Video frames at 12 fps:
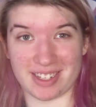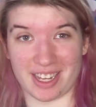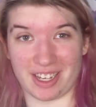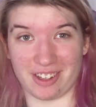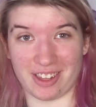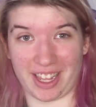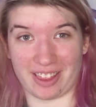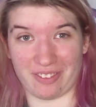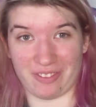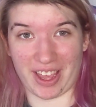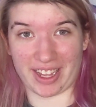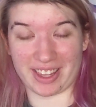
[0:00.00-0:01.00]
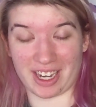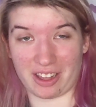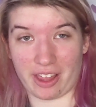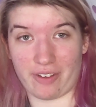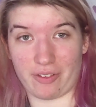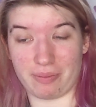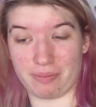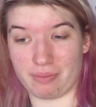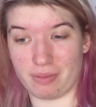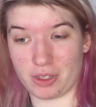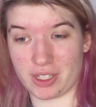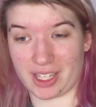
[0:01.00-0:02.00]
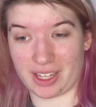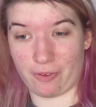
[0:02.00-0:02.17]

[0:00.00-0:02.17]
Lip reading: And you like the fact that a lot of them most likely